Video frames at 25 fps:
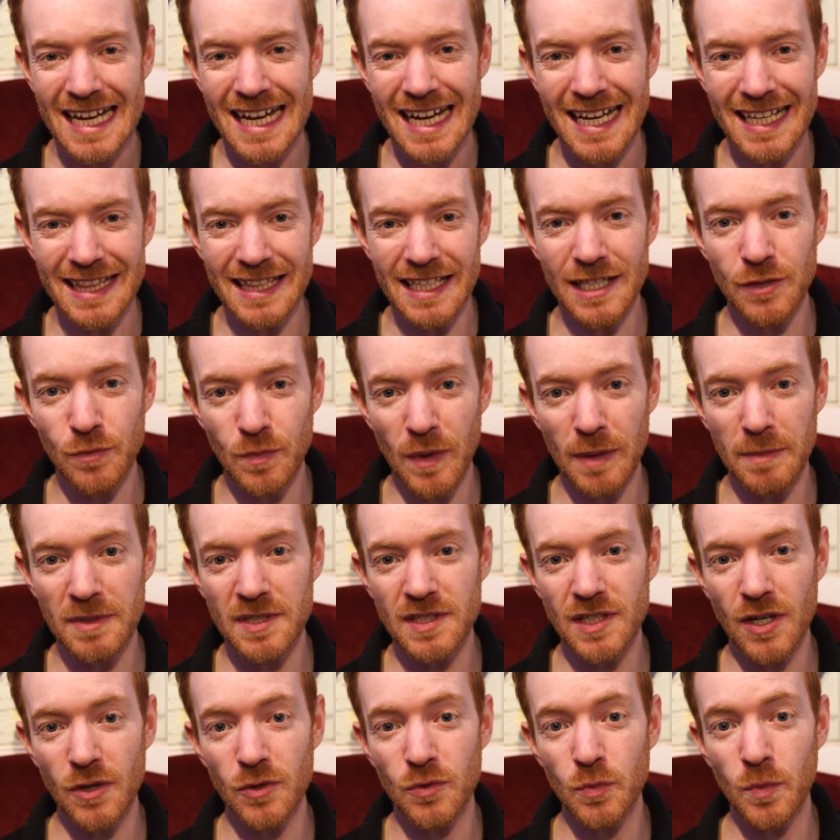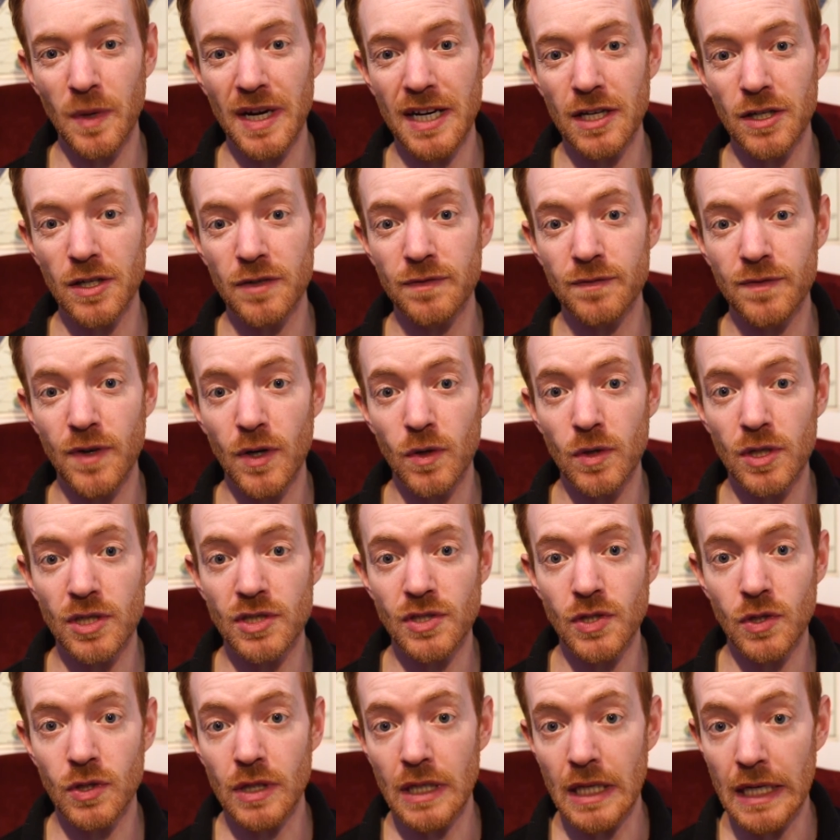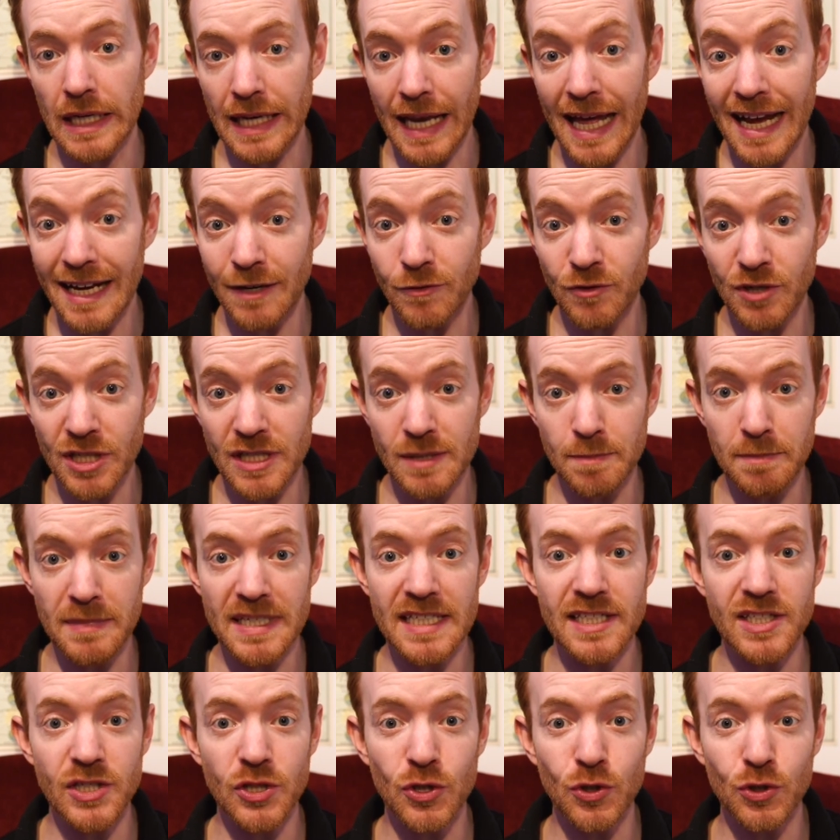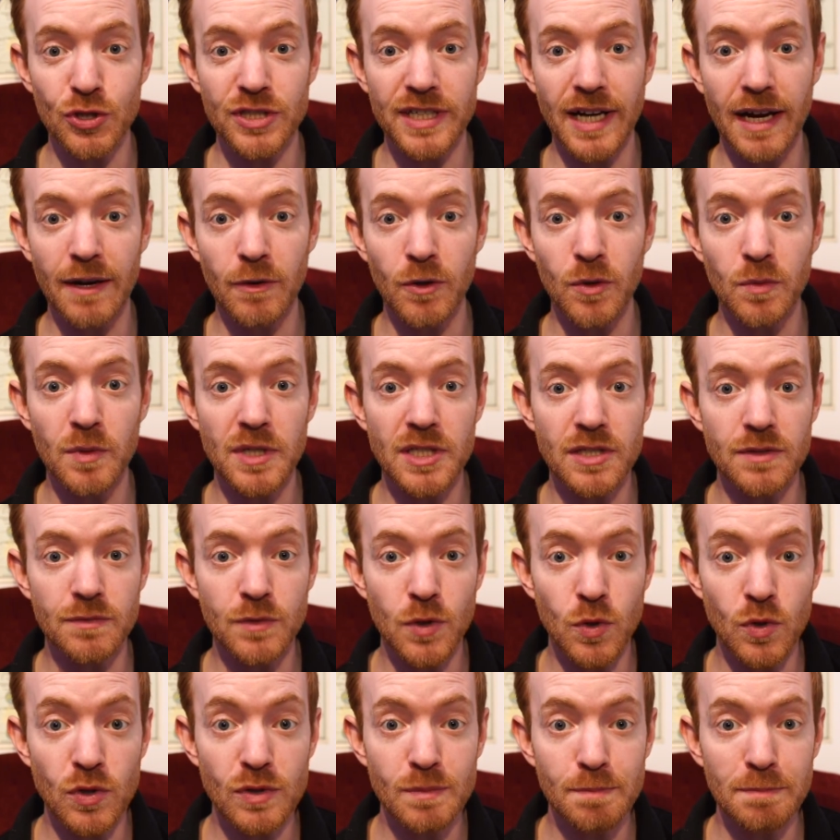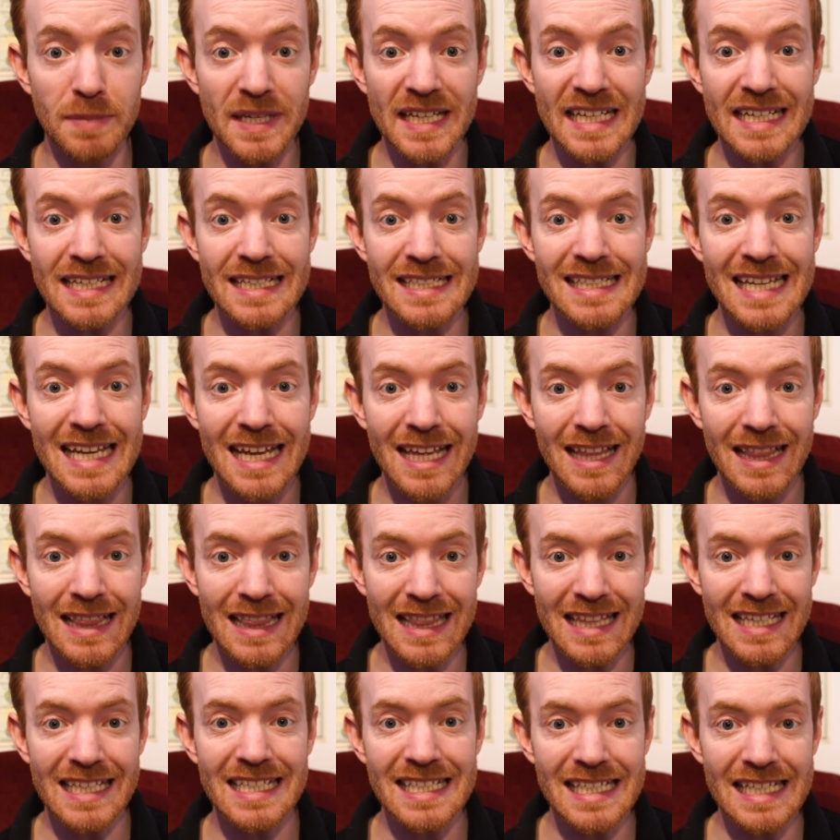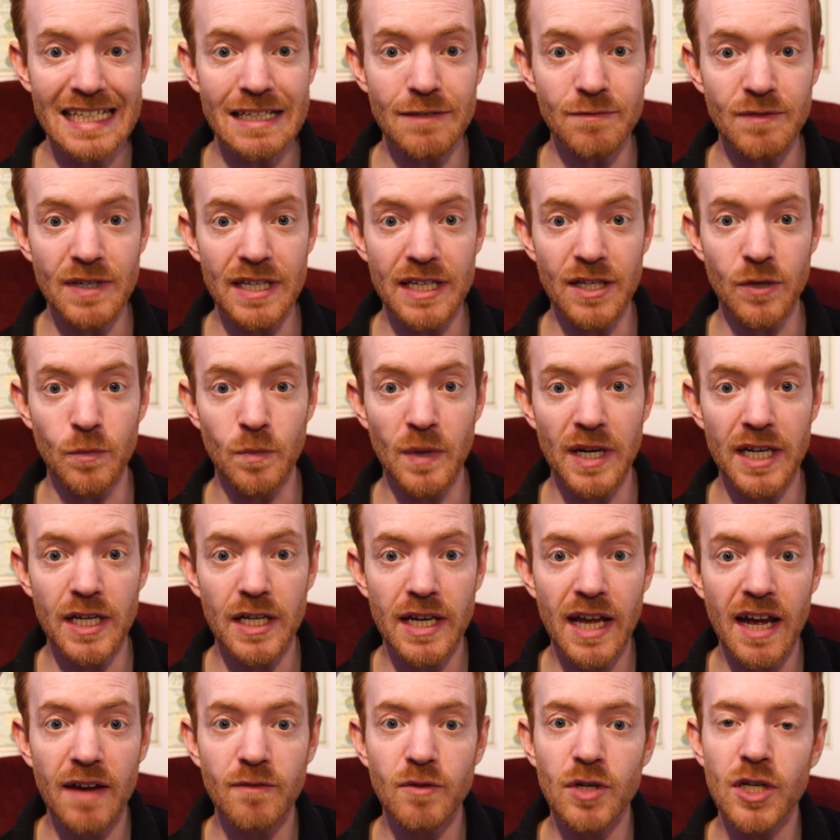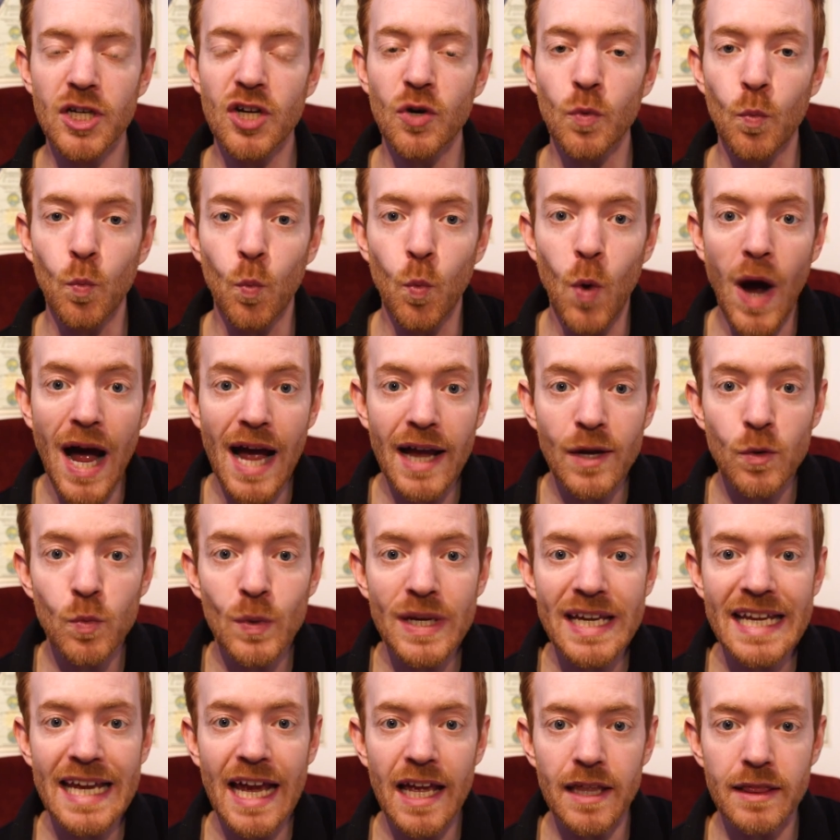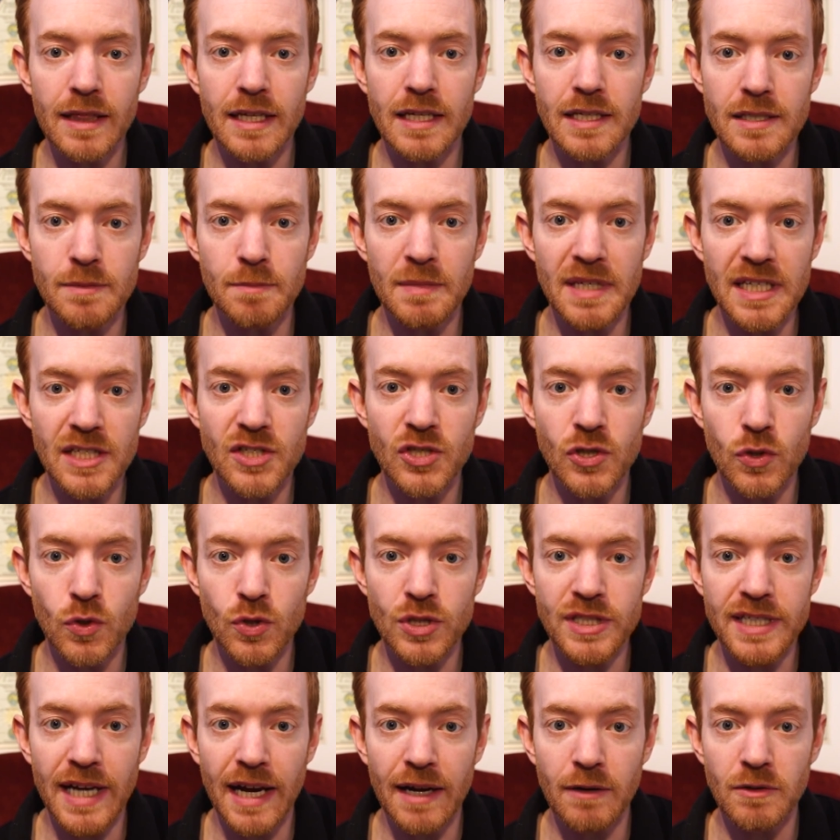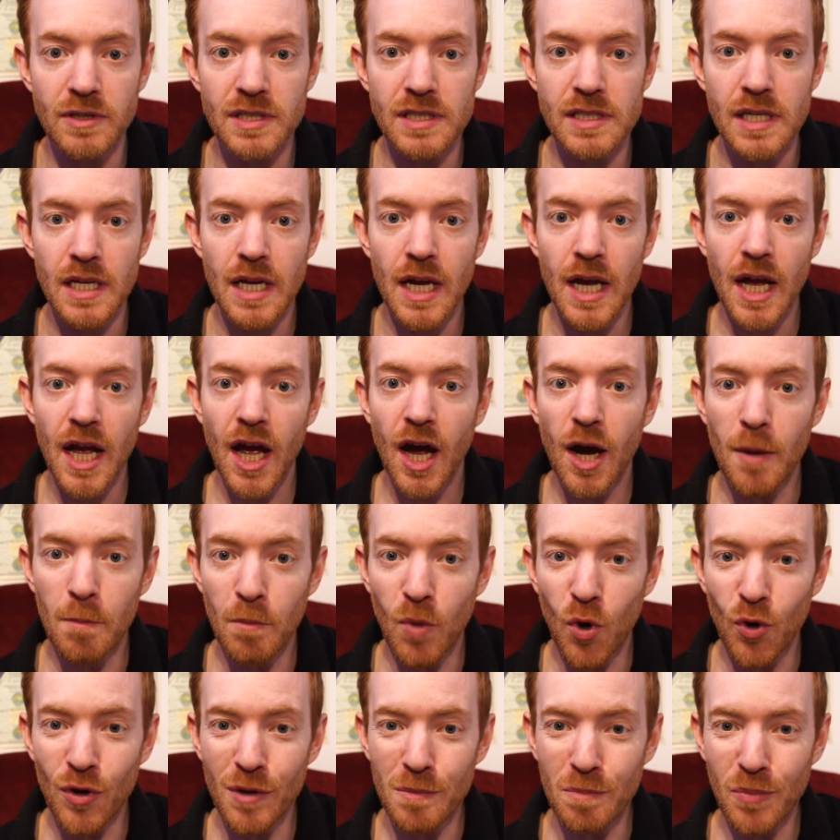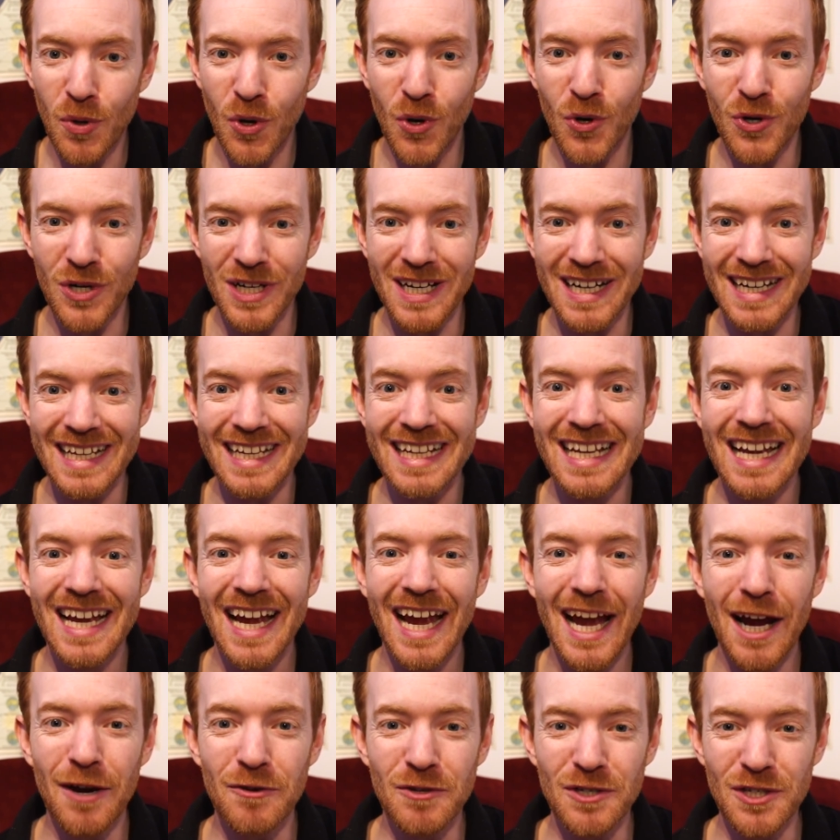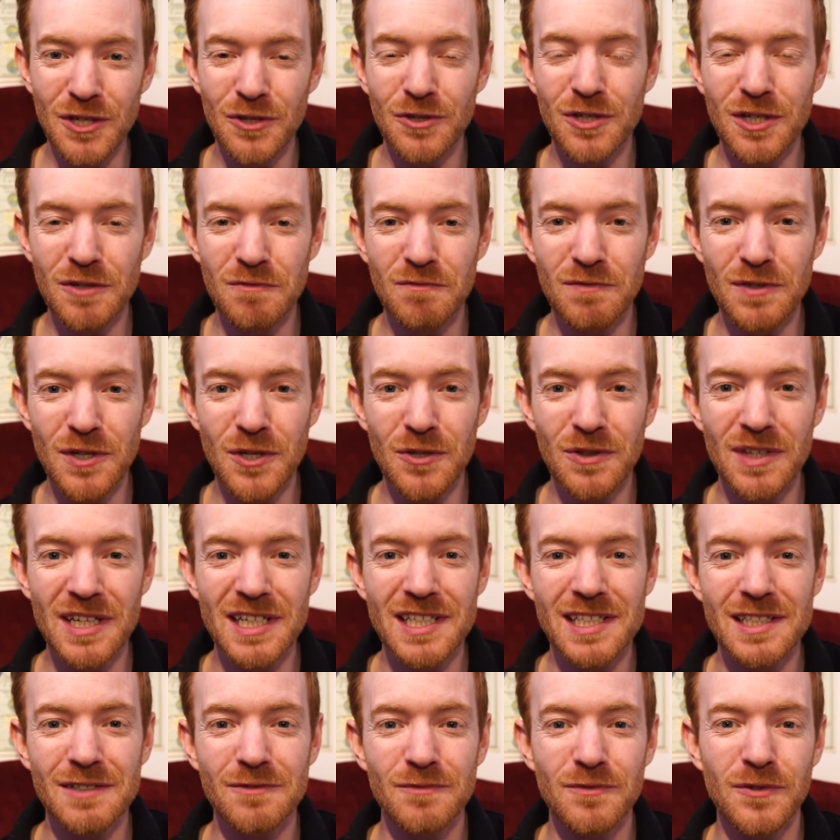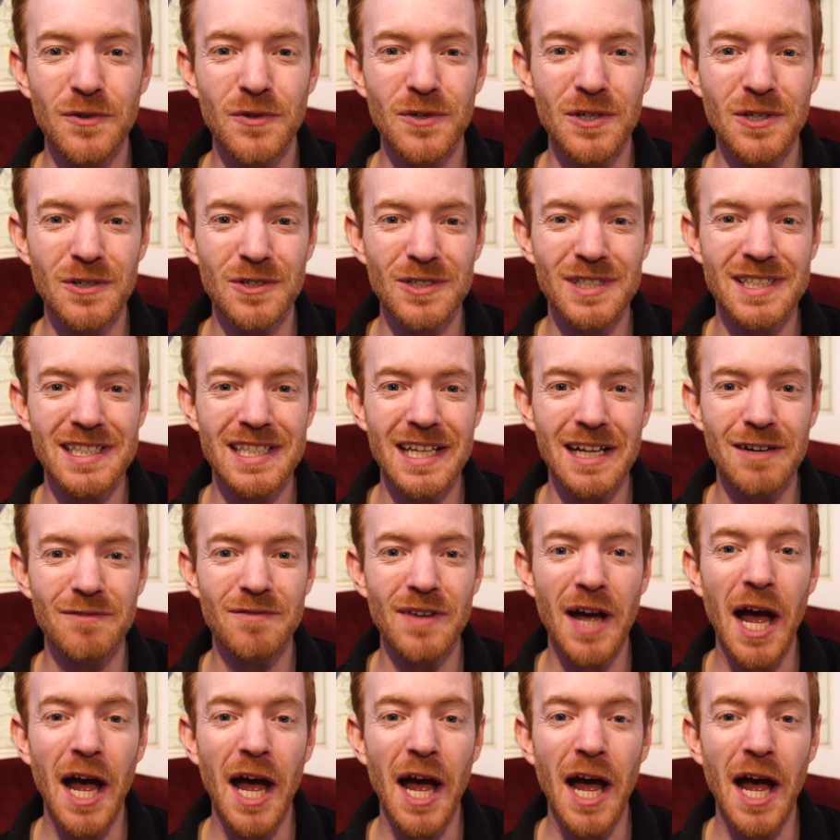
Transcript: In this webisode we're going to focus on the Lyrids meteor shower which of course peaks this evening and we're going to have a look at why we get these meteor showers and more importantly how you can view this for yourself.